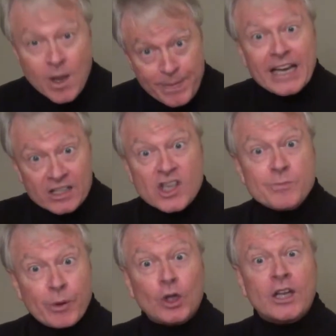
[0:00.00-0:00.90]
because
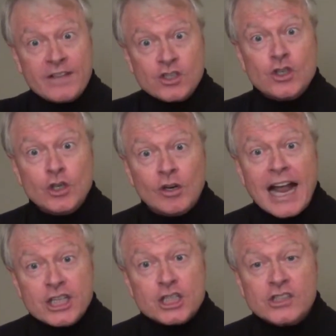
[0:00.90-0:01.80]
it's pulled in these two
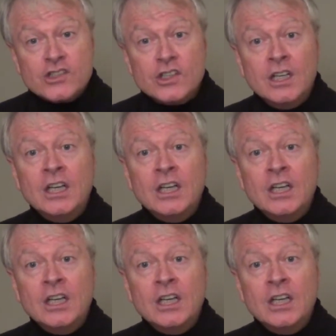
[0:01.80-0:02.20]
directions.